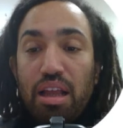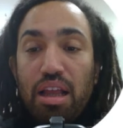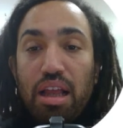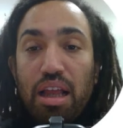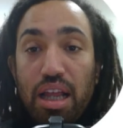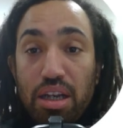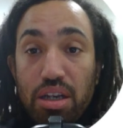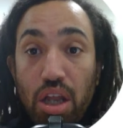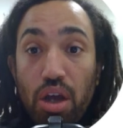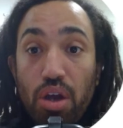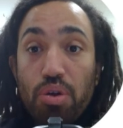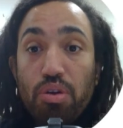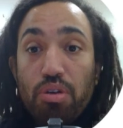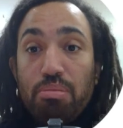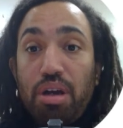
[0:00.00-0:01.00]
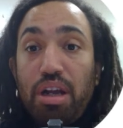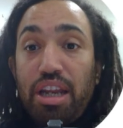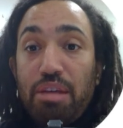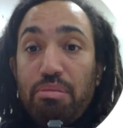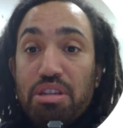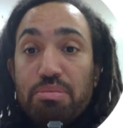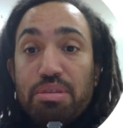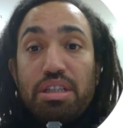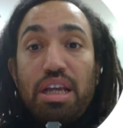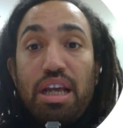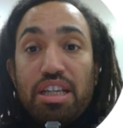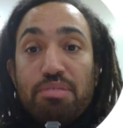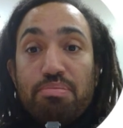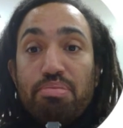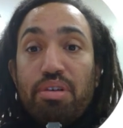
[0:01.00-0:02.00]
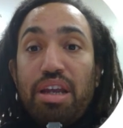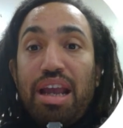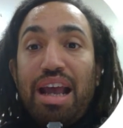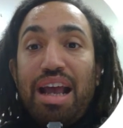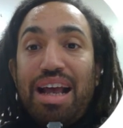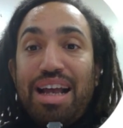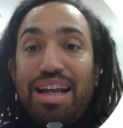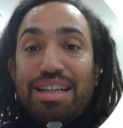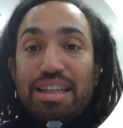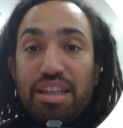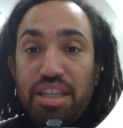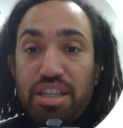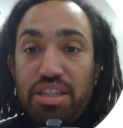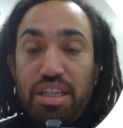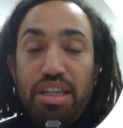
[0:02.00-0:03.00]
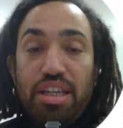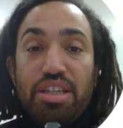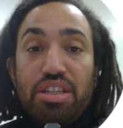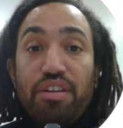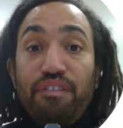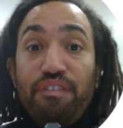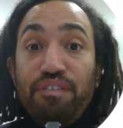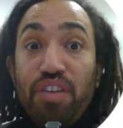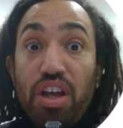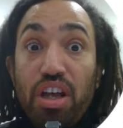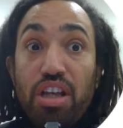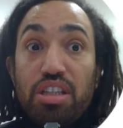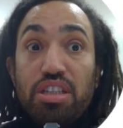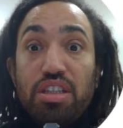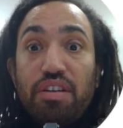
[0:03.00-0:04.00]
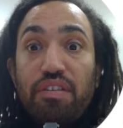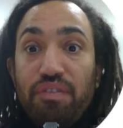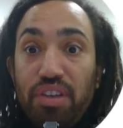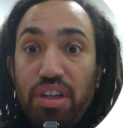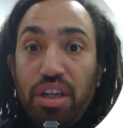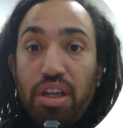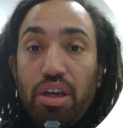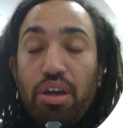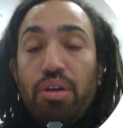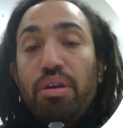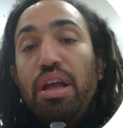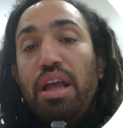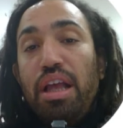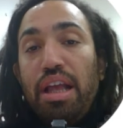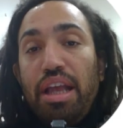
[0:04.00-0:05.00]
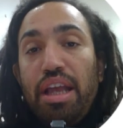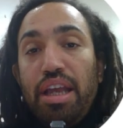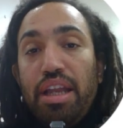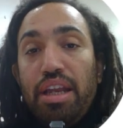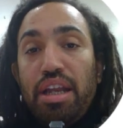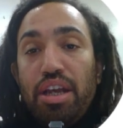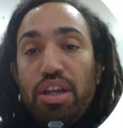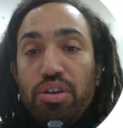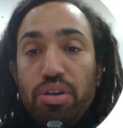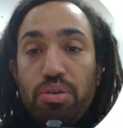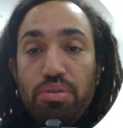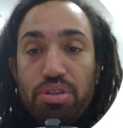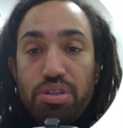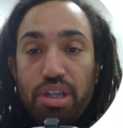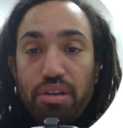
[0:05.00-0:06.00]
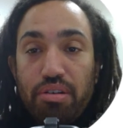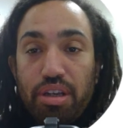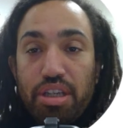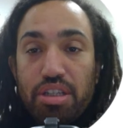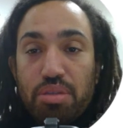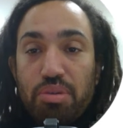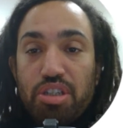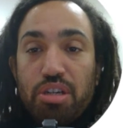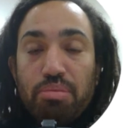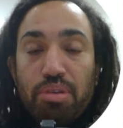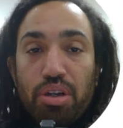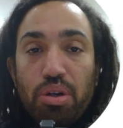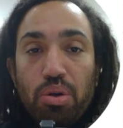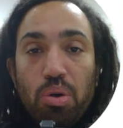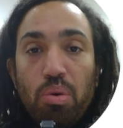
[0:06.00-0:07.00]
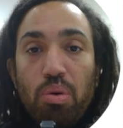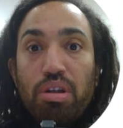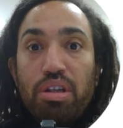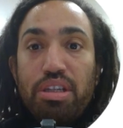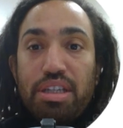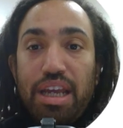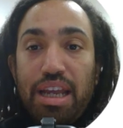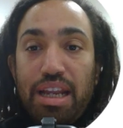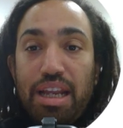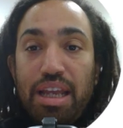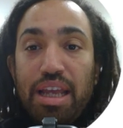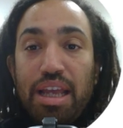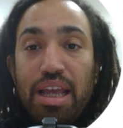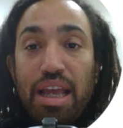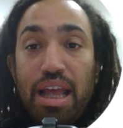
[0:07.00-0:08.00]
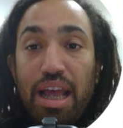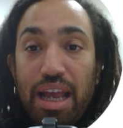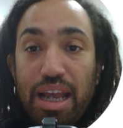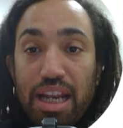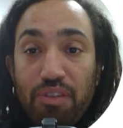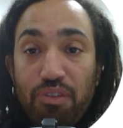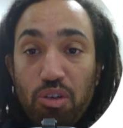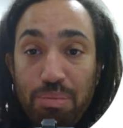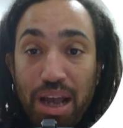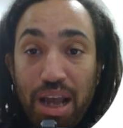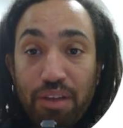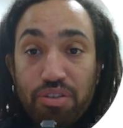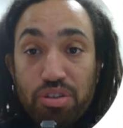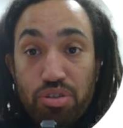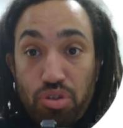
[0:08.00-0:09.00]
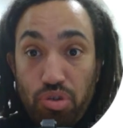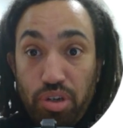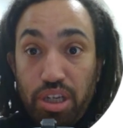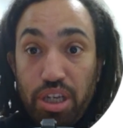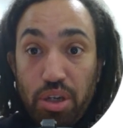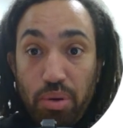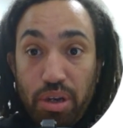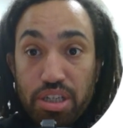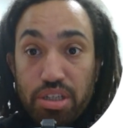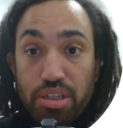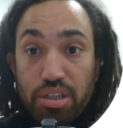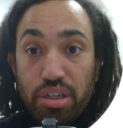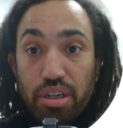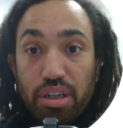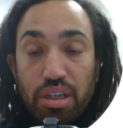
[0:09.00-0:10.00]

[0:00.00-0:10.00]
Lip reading: Hello, my name is Mr. Asprey, and this is the first video in a new series which I'm going to call Daily A-Level Maths Tricky Question.